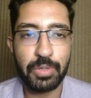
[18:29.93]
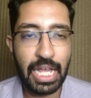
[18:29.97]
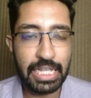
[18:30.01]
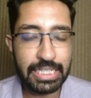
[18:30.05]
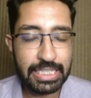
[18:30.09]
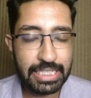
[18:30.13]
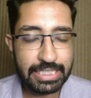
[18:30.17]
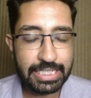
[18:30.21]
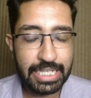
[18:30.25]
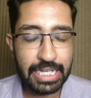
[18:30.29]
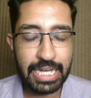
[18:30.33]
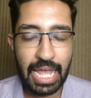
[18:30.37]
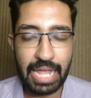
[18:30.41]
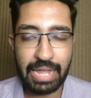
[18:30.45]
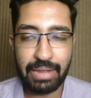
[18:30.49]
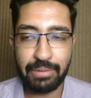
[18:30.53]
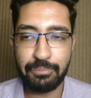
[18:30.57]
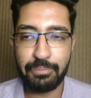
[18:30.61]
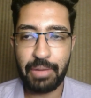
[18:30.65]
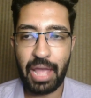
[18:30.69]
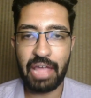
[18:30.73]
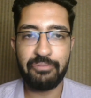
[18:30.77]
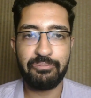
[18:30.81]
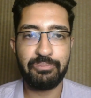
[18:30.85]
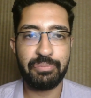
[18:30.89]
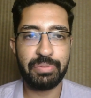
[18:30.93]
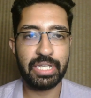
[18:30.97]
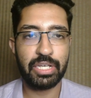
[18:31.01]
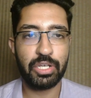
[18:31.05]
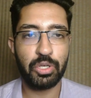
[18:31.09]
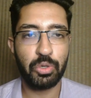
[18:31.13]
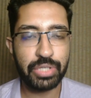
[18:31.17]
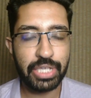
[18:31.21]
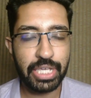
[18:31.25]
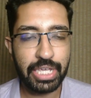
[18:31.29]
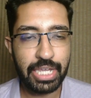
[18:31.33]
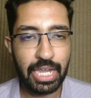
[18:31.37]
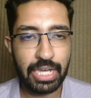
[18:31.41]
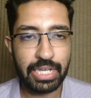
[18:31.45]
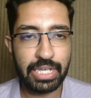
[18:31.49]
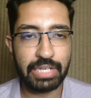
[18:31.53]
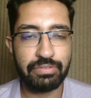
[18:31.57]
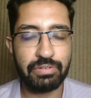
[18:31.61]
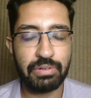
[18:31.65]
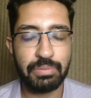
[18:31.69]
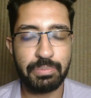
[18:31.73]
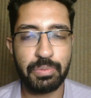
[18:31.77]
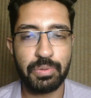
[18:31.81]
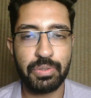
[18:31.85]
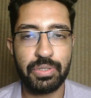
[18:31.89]
As I said, I've been looking at
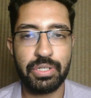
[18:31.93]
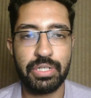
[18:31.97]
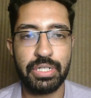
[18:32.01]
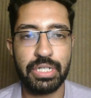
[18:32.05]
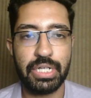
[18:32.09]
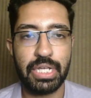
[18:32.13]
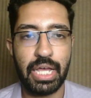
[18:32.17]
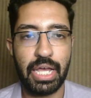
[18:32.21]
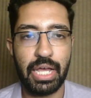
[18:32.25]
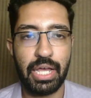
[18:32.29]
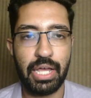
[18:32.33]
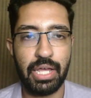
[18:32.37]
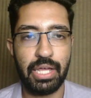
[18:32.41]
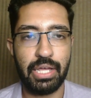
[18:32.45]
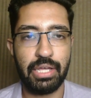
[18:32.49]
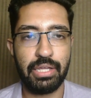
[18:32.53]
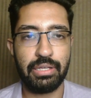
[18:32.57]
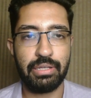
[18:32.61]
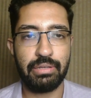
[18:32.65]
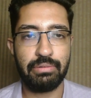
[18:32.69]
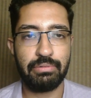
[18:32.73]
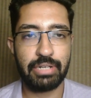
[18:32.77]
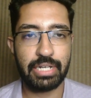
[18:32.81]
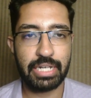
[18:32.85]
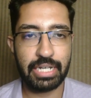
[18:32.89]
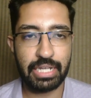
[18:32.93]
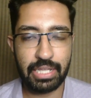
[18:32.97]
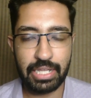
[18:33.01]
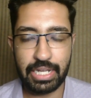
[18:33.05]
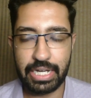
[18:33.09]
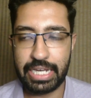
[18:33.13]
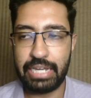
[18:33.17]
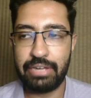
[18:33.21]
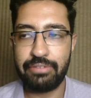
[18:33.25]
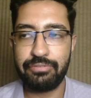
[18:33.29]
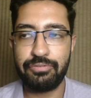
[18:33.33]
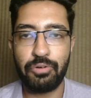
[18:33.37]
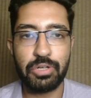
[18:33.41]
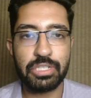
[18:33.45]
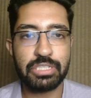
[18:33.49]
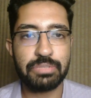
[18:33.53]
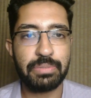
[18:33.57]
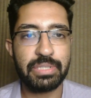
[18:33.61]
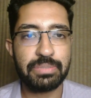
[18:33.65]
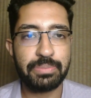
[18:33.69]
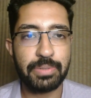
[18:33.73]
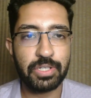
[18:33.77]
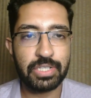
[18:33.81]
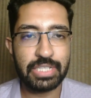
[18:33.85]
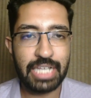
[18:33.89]
Liverpool
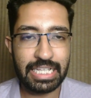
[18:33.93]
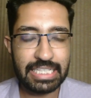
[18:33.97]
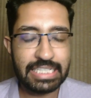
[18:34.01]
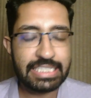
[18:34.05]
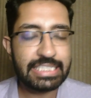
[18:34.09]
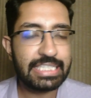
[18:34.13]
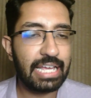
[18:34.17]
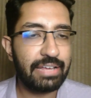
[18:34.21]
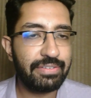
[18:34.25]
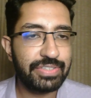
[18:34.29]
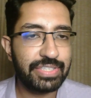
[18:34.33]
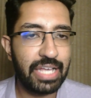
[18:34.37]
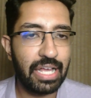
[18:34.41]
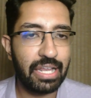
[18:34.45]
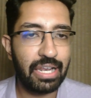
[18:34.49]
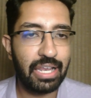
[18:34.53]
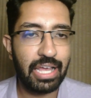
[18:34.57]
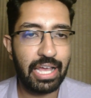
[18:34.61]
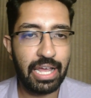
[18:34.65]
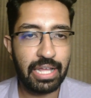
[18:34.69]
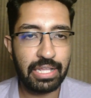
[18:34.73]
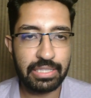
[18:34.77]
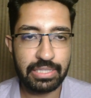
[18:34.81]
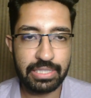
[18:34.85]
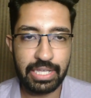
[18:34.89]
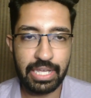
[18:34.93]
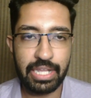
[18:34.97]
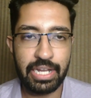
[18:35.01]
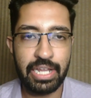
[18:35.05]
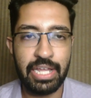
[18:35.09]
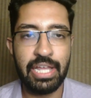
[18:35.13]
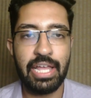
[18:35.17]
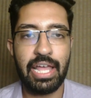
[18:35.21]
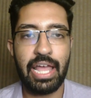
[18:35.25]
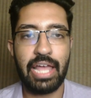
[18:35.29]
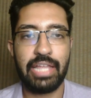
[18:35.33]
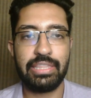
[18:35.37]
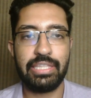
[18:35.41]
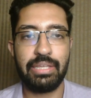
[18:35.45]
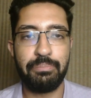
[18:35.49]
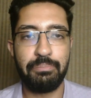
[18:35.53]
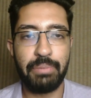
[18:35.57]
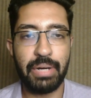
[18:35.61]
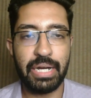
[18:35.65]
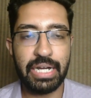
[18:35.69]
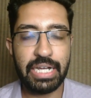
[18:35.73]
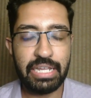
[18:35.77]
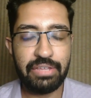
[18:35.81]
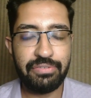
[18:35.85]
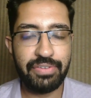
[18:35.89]
reinforcements because I just have Salah, and the
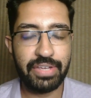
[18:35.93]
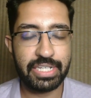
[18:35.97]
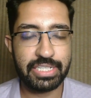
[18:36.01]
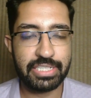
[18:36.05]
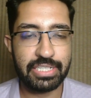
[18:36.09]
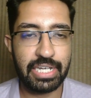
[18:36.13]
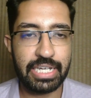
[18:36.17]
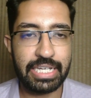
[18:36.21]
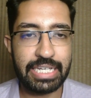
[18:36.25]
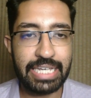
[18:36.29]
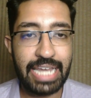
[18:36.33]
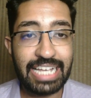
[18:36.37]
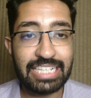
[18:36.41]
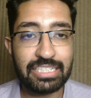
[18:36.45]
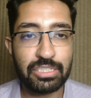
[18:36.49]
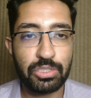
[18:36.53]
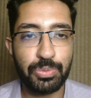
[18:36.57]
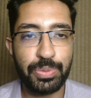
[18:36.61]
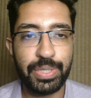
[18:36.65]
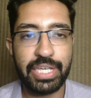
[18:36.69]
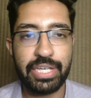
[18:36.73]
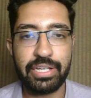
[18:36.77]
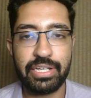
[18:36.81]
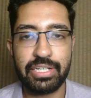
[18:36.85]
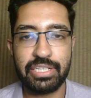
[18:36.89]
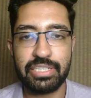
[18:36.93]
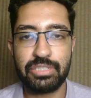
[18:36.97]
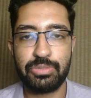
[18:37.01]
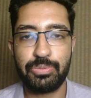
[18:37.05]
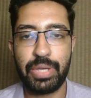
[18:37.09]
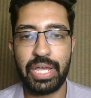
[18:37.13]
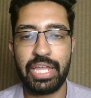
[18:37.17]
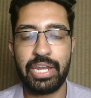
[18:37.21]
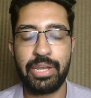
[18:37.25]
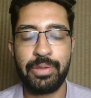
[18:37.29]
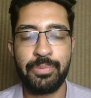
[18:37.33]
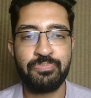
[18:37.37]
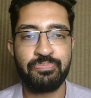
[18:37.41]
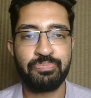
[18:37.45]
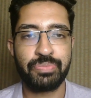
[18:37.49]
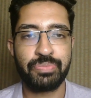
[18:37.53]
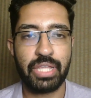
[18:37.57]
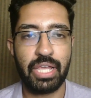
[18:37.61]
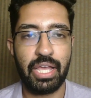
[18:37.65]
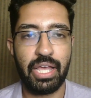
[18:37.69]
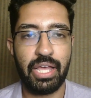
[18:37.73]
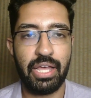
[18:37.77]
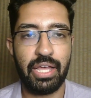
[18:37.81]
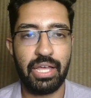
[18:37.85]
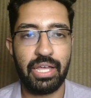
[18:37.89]
Burnley fixture next week is where
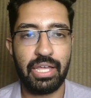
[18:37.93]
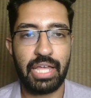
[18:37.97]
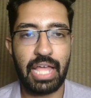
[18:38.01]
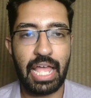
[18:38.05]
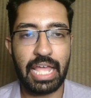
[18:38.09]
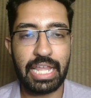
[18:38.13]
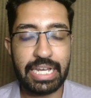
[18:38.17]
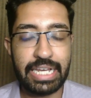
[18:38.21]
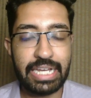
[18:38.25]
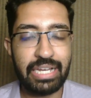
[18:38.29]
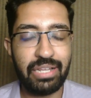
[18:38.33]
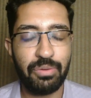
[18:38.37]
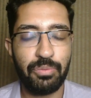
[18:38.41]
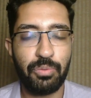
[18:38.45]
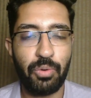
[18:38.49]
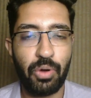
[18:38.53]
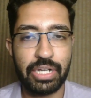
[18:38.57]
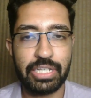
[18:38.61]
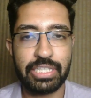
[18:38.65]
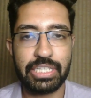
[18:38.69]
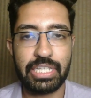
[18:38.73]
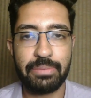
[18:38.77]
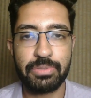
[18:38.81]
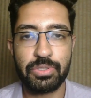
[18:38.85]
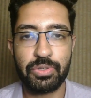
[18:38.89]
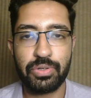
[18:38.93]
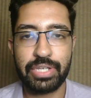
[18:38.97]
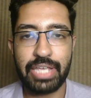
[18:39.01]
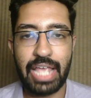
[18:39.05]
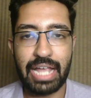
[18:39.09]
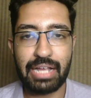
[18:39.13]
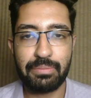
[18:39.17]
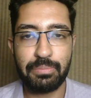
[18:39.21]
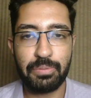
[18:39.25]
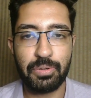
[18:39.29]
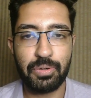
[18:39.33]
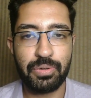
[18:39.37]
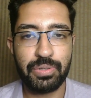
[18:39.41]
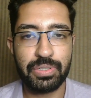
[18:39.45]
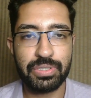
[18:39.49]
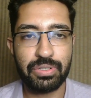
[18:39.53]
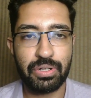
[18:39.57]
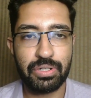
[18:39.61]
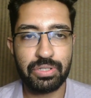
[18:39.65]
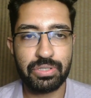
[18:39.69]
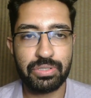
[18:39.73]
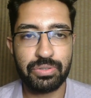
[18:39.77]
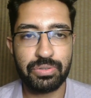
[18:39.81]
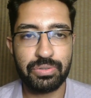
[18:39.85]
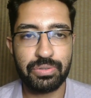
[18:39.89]
I really want them. So Gakpo is
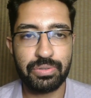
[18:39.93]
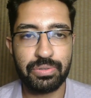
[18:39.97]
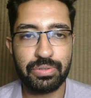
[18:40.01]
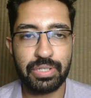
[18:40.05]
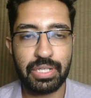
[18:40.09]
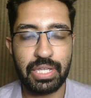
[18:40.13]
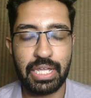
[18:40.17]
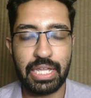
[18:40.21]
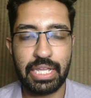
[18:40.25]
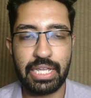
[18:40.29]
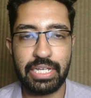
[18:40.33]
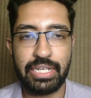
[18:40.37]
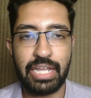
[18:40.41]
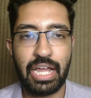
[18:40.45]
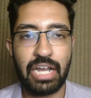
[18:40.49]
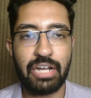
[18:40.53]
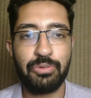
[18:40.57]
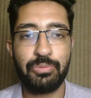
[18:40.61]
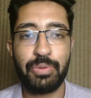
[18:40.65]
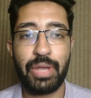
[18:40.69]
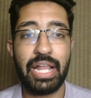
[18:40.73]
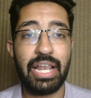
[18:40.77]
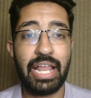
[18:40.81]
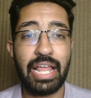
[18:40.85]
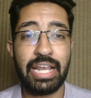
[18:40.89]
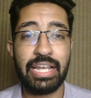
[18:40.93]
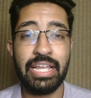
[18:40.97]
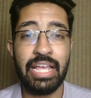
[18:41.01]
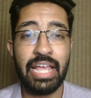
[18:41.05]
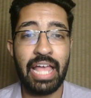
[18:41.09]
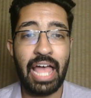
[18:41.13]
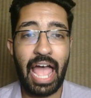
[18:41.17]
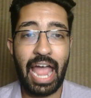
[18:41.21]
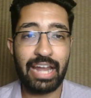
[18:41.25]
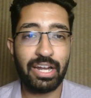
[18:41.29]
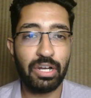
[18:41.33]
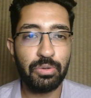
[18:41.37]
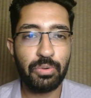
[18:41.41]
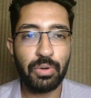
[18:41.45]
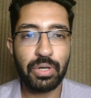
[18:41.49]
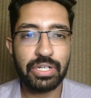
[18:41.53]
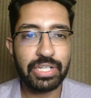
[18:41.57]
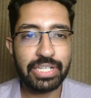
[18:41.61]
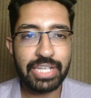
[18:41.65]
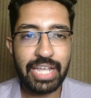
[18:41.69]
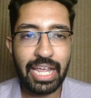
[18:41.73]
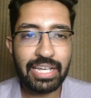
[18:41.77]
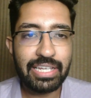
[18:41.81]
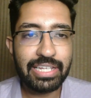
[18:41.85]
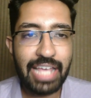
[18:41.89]
also done well, and I don't want to
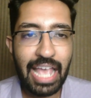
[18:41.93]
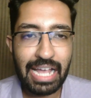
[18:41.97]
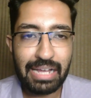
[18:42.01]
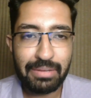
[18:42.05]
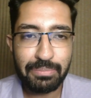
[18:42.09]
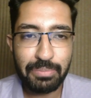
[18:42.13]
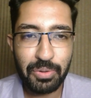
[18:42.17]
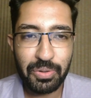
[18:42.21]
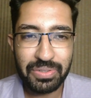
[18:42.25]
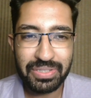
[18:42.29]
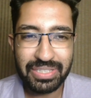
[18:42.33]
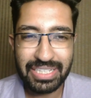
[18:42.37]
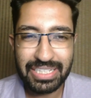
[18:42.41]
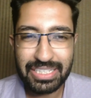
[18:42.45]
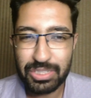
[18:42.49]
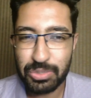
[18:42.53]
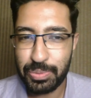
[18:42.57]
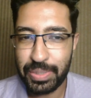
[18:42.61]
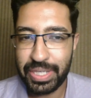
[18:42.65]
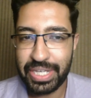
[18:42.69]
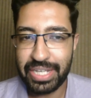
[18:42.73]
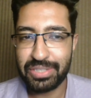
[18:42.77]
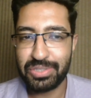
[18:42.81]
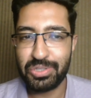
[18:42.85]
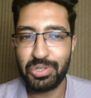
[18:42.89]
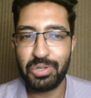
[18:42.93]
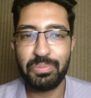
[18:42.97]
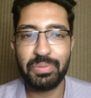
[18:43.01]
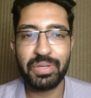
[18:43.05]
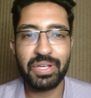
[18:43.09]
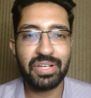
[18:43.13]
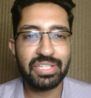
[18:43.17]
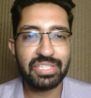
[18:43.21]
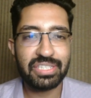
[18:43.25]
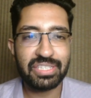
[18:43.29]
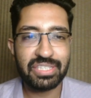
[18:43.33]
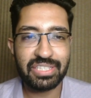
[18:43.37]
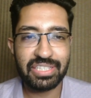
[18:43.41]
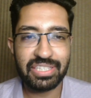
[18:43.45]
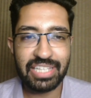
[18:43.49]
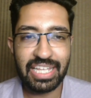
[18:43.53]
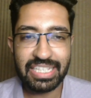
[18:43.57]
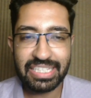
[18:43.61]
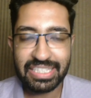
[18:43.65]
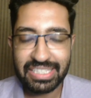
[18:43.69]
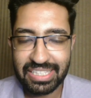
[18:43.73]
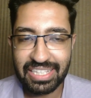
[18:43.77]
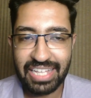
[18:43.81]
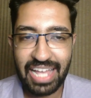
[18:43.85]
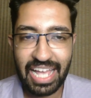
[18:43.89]
get Gakpo this week though, because there's,
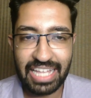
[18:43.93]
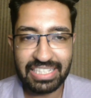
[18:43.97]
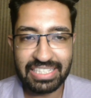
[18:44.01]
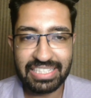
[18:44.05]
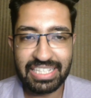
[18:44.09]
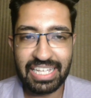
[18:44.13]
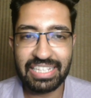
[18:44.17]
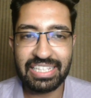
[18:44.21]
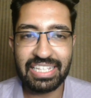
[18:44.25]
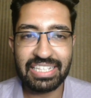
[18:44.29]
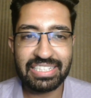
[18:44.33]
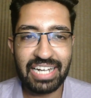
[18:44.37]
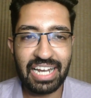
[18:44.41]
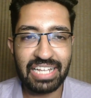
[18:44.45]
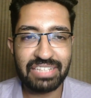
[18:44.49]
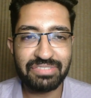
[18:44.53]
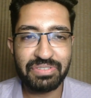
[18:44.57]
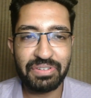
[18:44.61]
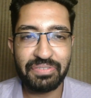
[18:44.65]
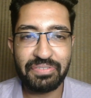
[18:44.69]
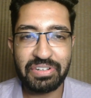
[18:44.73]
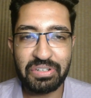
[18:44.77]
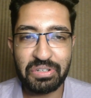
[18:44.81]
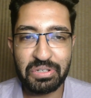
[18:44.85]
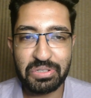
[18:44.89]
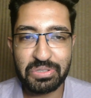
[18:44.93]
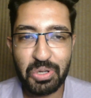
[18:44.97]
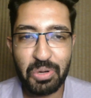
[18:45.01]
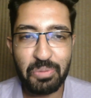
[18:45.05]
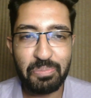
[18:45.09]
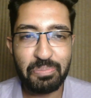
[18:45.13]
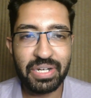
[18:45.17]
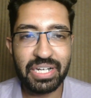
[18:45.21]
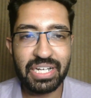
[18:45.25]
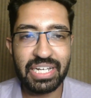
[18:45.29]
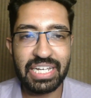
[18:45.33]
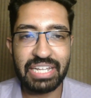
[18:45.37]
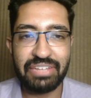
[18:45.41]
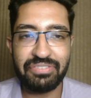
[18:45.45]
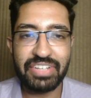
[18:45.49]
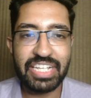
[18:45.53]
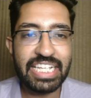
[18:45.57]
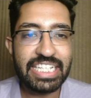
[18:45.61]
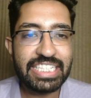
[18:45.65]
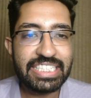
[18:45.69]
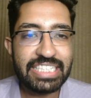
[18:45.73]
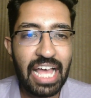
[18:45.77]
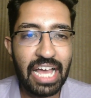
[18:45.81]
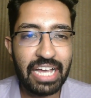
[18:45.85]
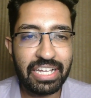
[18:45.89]
as I said, the transfer window is open. Maybe
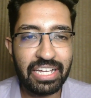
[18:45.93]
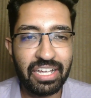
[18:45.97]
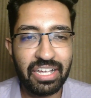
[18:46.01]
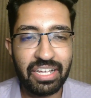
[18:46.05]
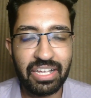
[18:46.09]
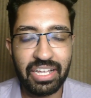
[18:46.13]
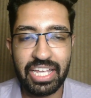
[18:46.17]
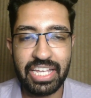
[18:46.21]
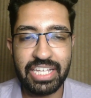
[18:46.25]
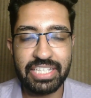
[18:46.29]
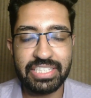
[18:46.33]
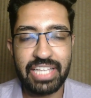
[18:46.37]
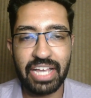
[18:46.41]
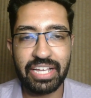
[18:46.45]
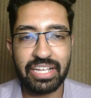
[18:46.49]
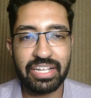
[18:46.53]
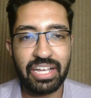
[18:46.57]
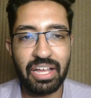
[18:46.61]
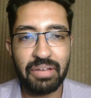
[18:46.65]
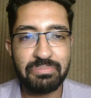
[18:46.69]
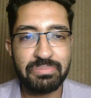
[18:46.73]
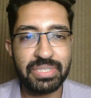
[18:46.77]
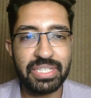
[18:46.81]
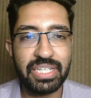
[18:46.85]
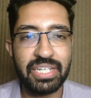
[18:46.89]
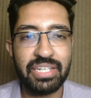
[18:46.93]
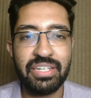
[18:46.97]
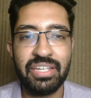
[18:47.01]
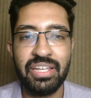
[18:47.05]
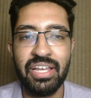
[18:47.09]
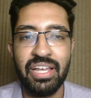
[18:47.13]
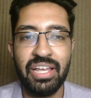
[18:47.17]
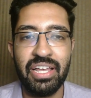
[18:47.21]
Isaac comes in.